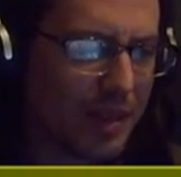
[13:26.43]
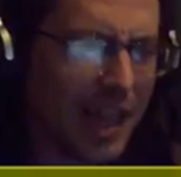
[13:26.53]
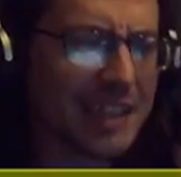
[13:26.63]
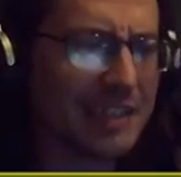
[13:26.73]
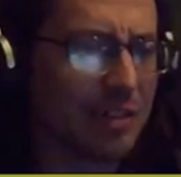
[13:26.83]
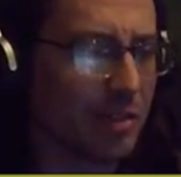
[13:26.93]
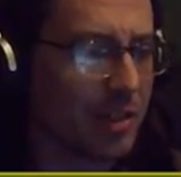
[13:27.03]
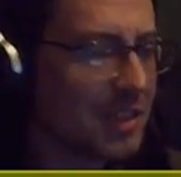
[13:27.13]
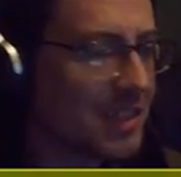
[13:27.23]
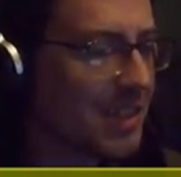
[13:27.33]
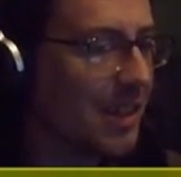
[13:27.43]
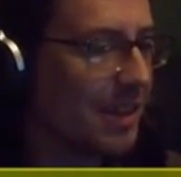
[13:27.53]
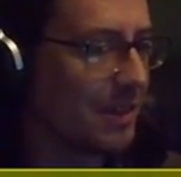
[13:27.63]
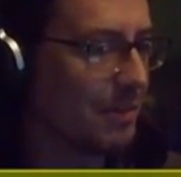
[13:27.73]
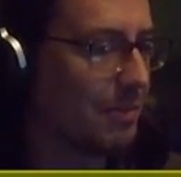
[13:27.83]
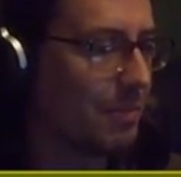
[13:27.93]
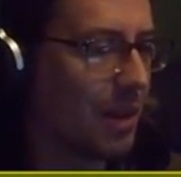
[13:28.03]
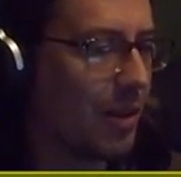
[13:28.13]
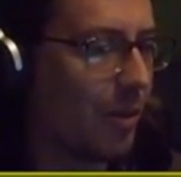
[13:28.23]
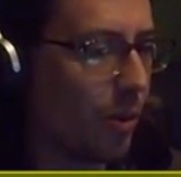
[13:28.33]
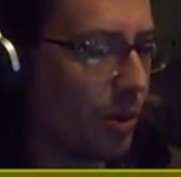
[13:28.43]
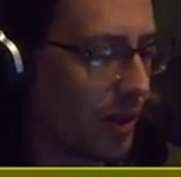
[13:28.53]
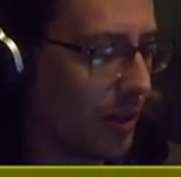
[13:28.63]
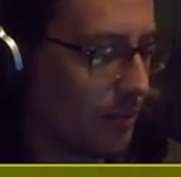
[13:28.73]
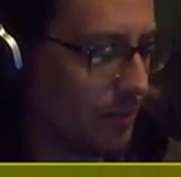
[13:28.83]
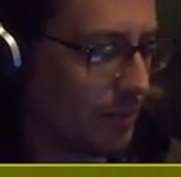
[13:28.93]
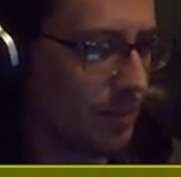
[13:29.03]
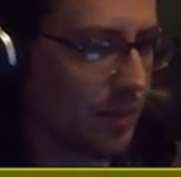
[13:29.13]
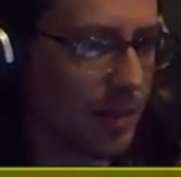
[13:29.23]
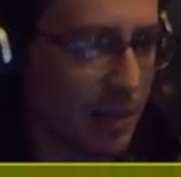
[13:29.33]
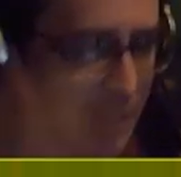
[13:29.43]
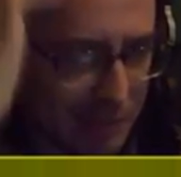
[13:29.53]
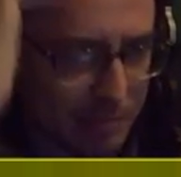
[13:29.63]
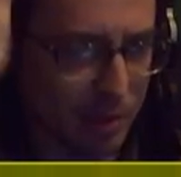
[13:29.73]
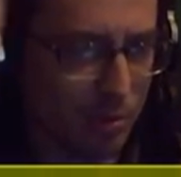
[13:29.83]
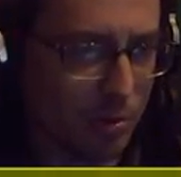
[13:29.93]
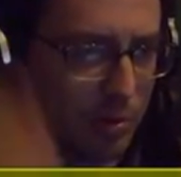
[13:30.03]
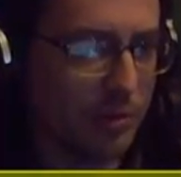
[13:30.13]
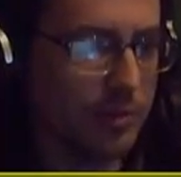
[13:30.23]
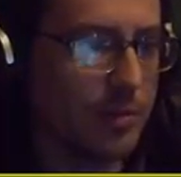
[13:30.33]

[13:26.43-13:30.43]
That's not good. Malorn. Yes, Malorn.